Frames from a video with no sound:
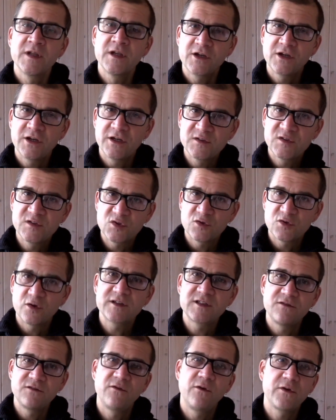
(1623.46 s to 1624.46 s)

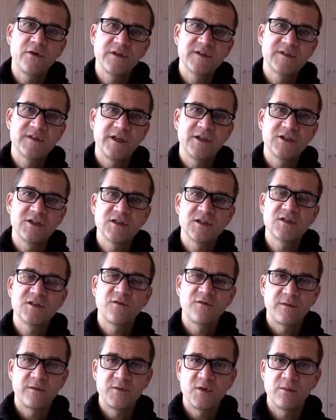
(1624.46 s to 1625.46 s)
Constructing vocalizations
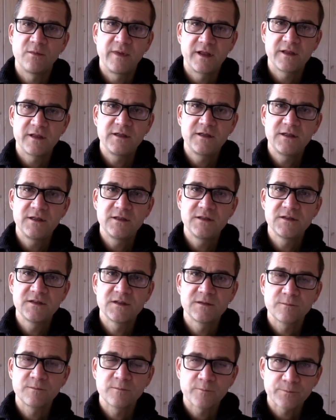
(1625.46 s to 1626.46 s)
from your melodies,